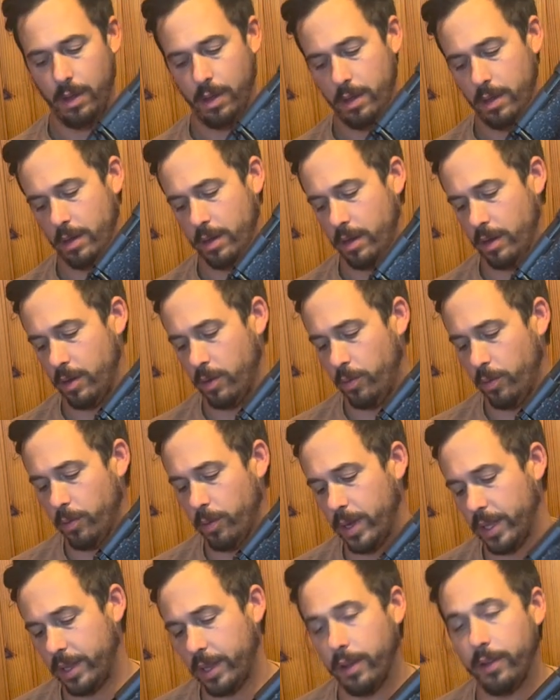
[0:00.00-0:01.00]

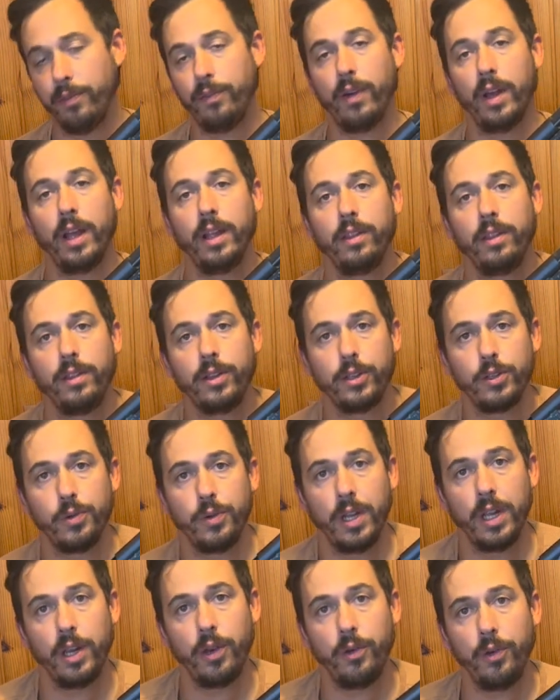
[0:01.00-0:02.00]
What I find it's
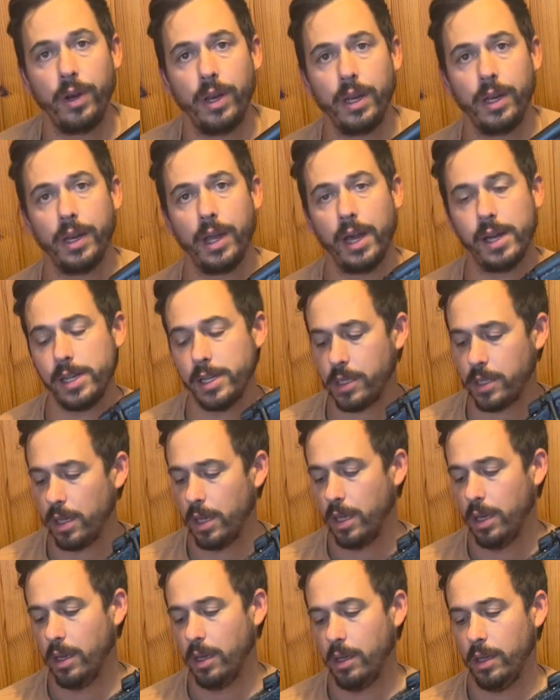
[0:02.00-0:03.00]
really nice
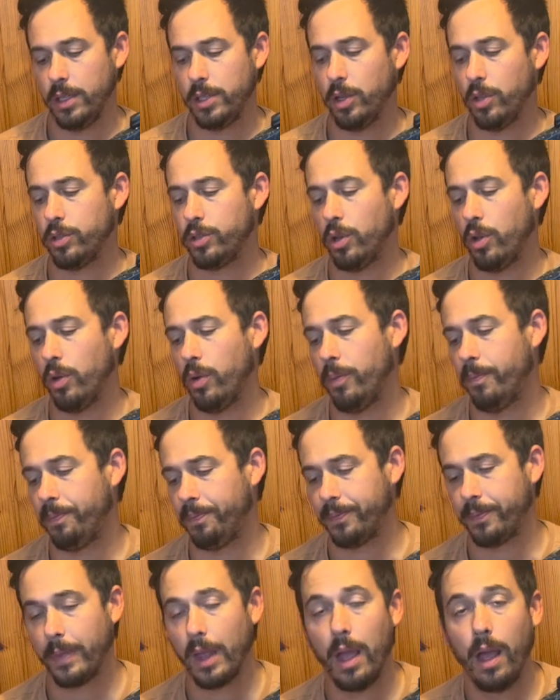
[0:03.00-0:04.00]
is also,
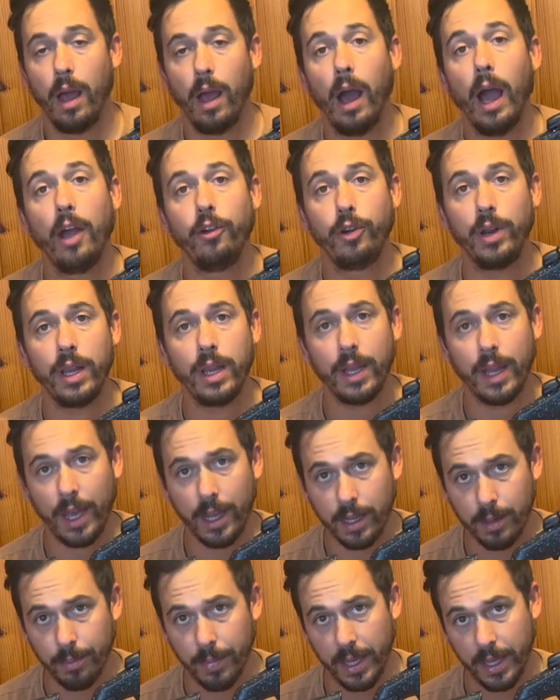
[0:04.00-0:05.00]
I really
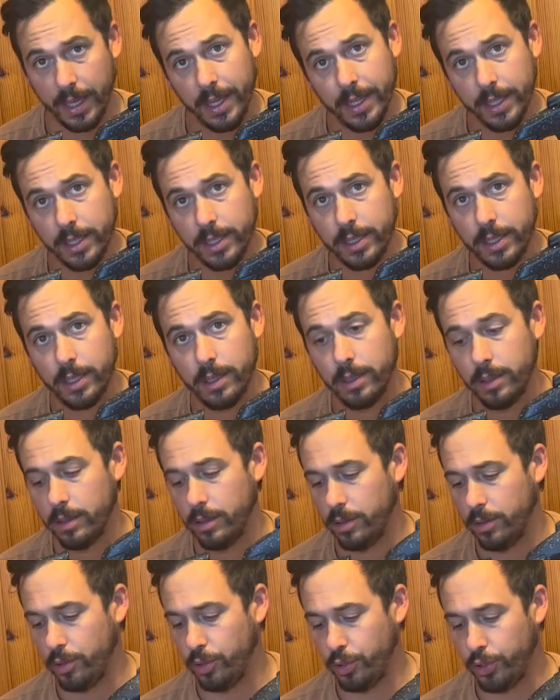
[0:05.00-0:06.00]
like my kids
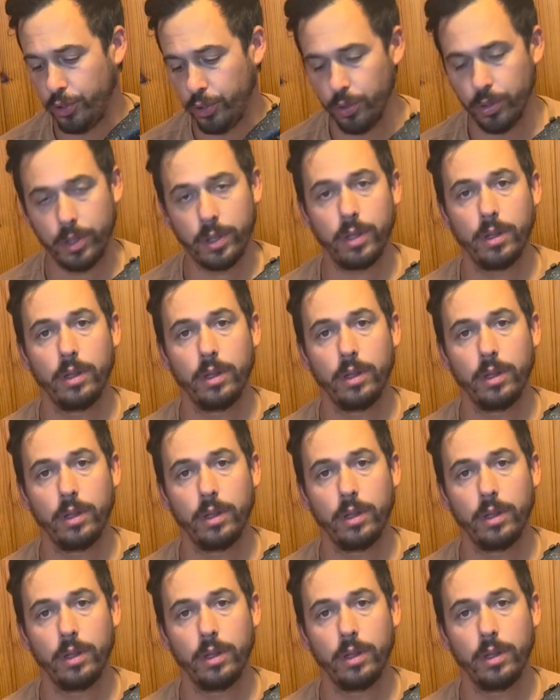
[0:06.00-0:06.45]
to shoot